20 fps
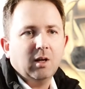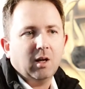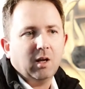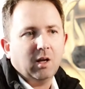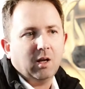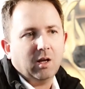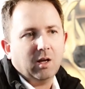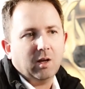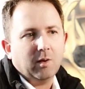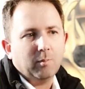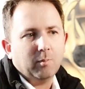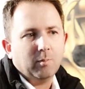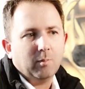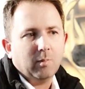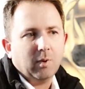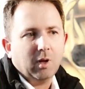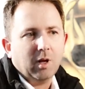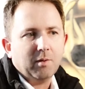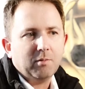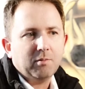
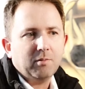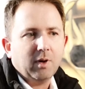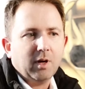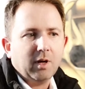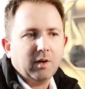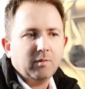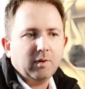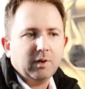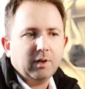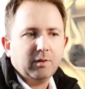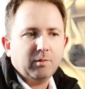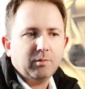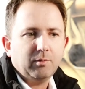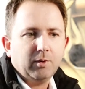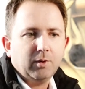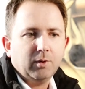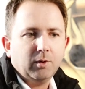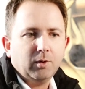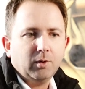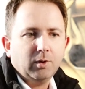Um, I find that if
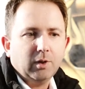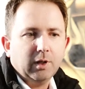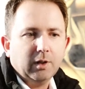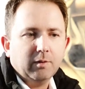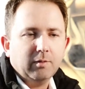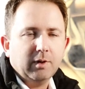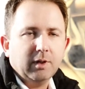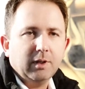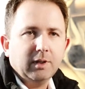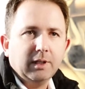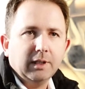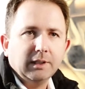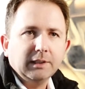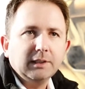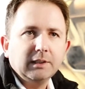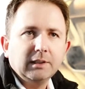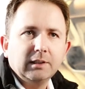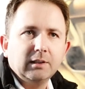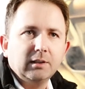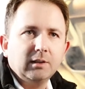you deliver a
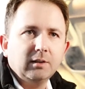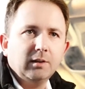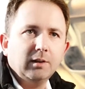disc,